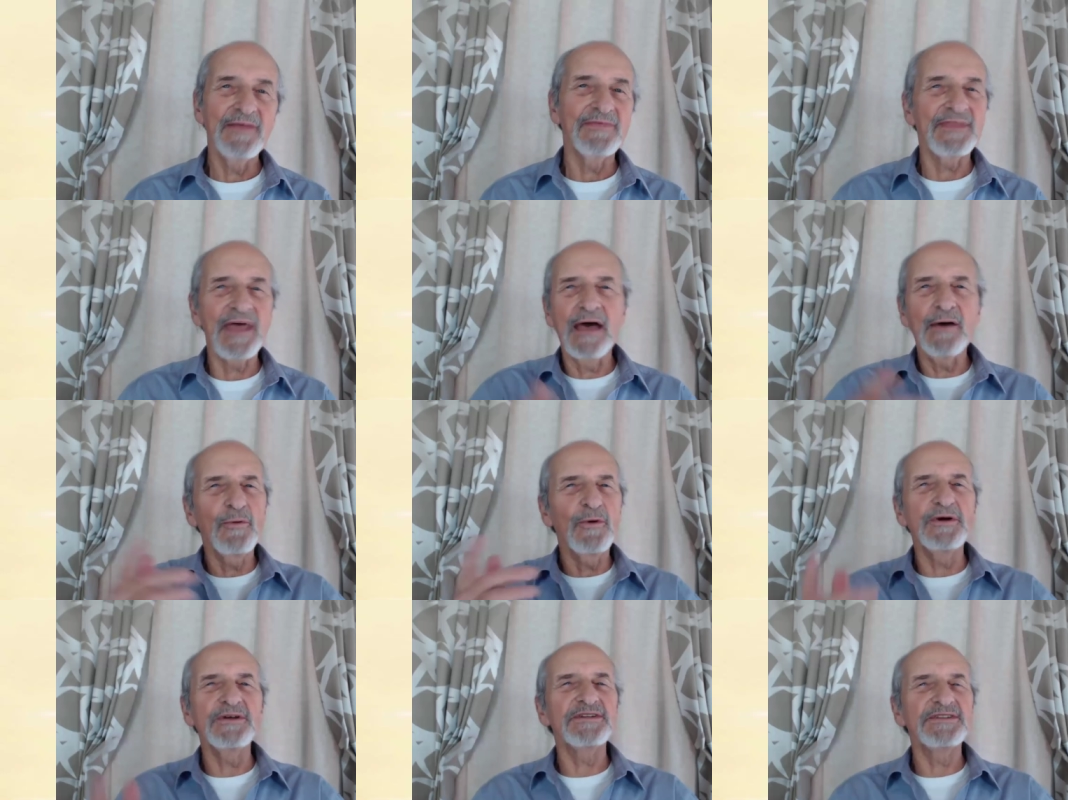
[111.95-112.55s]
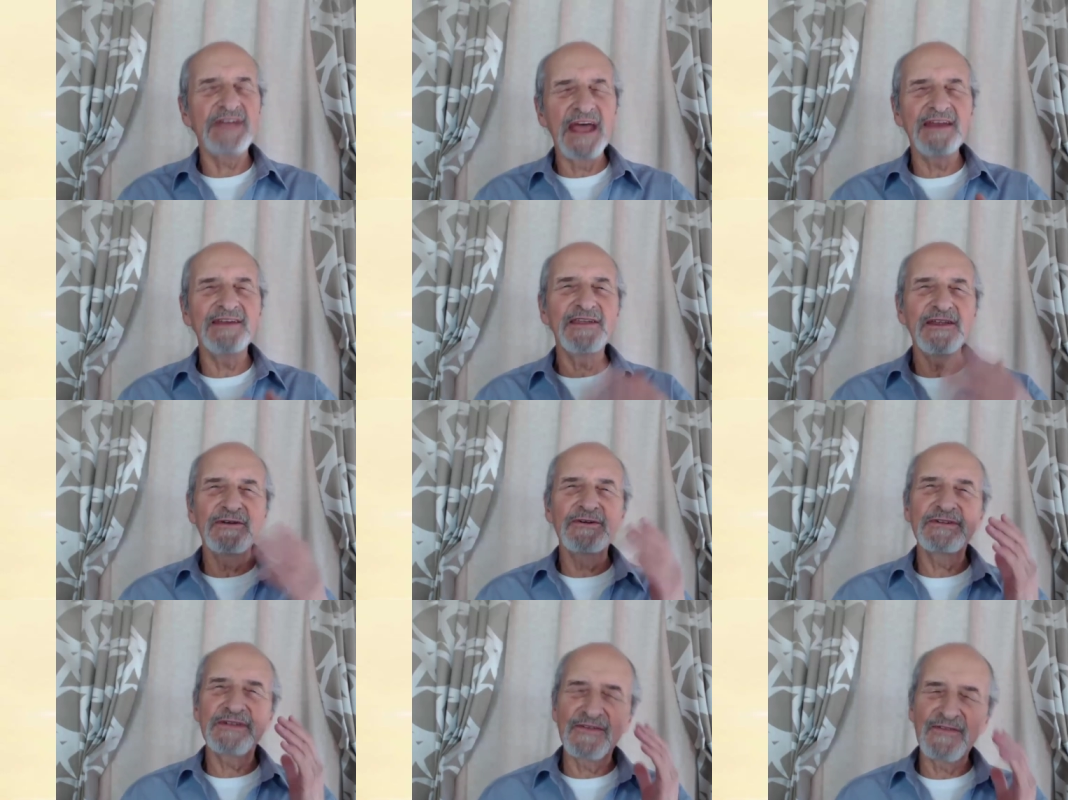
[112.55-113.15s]
That was 10
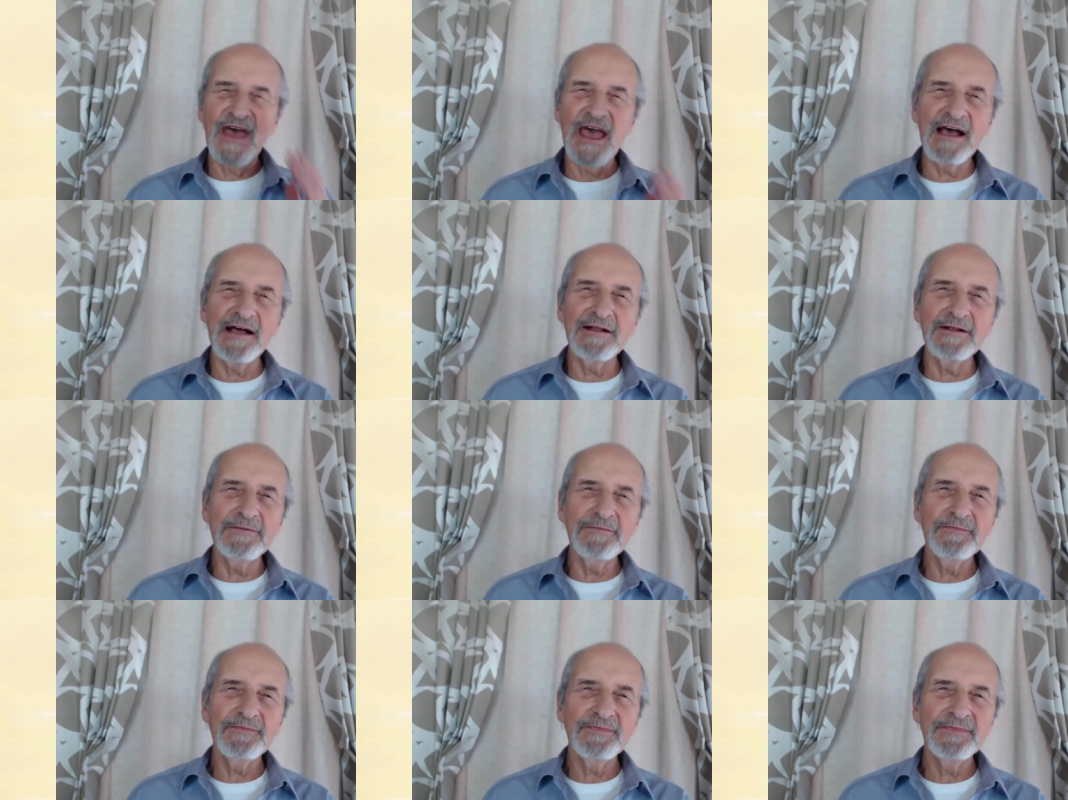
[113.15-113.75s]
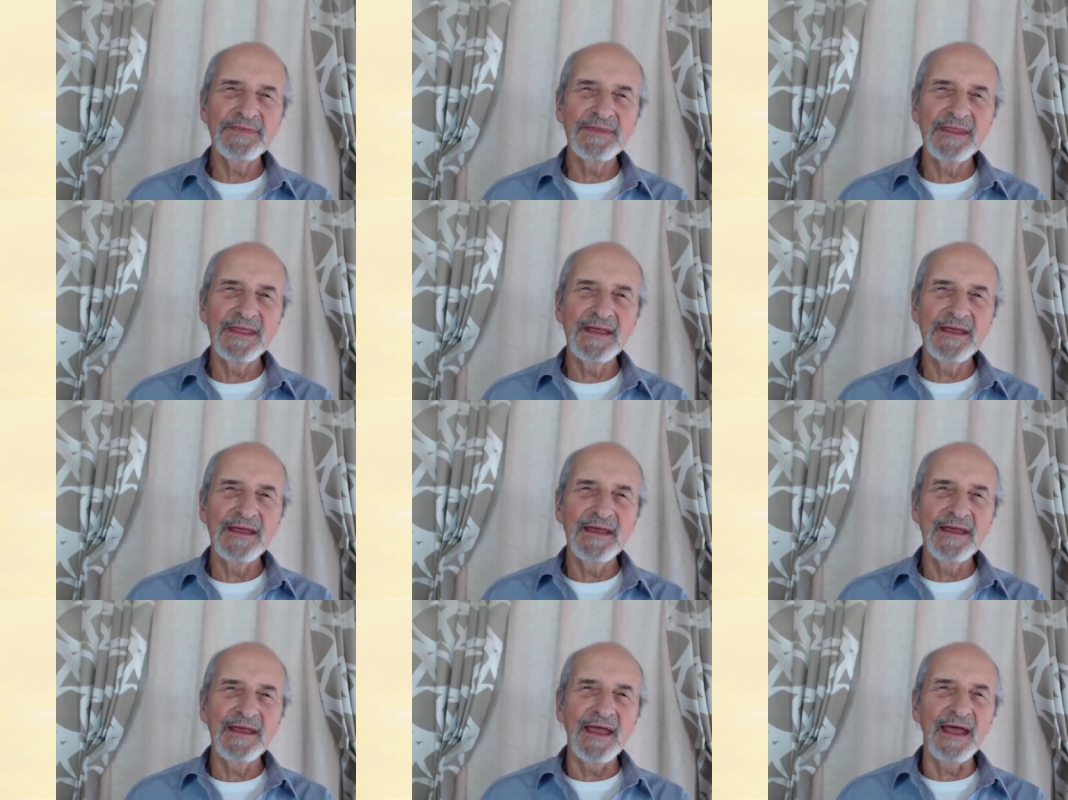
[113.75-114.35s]
years of hell,
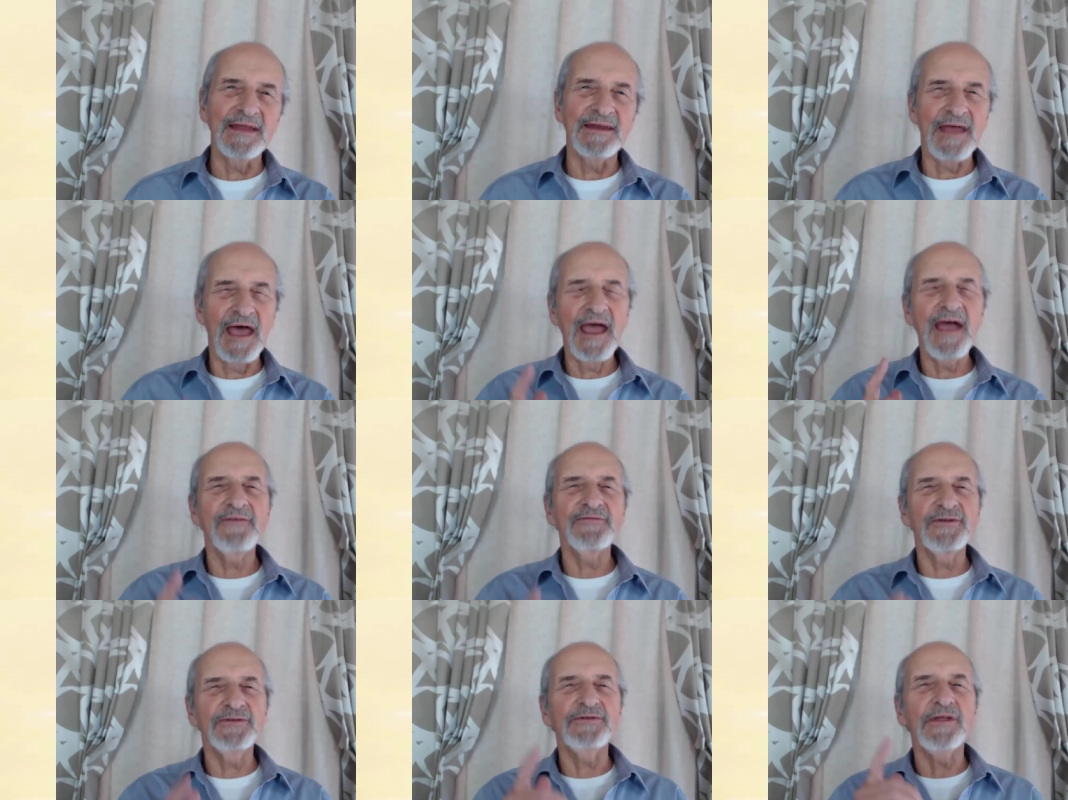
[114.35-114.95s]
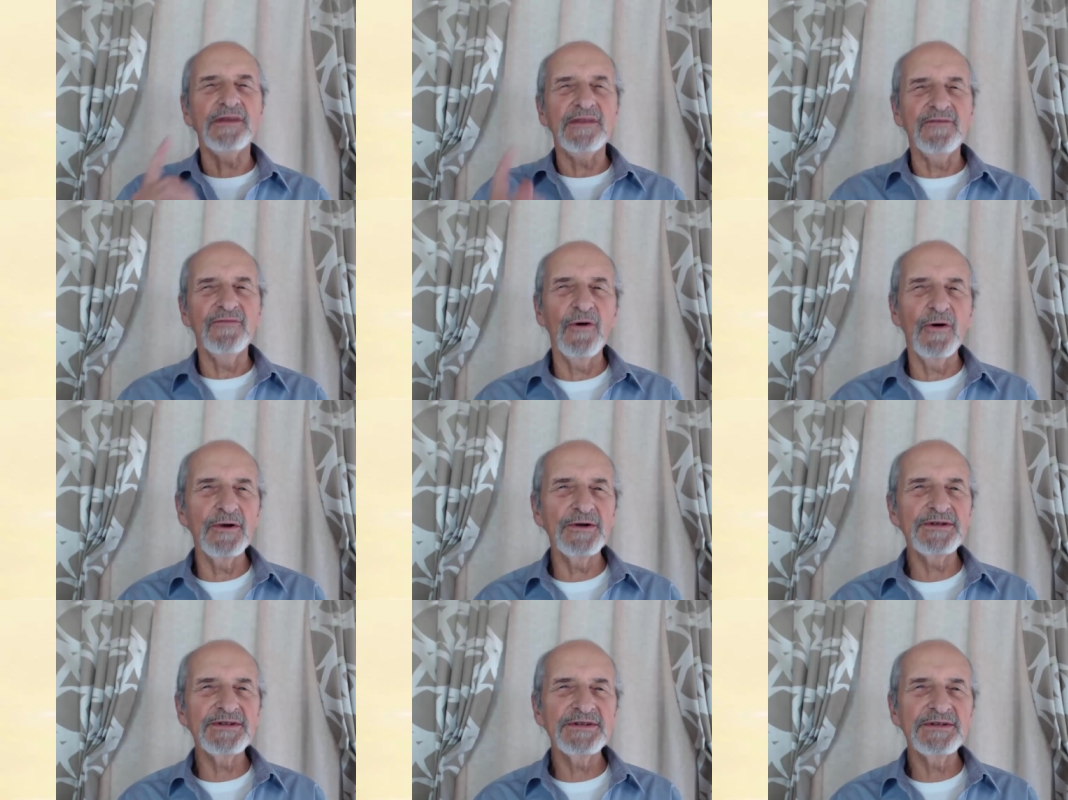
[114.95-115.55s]
and after the
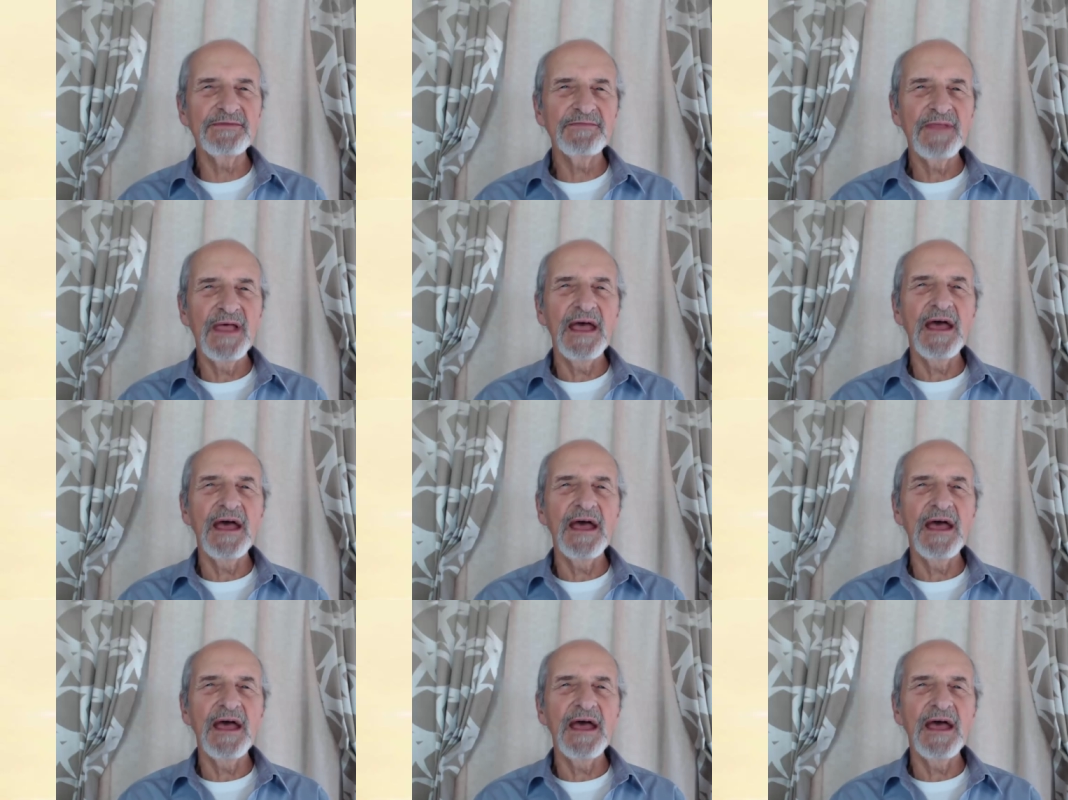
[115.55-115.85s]
divorce,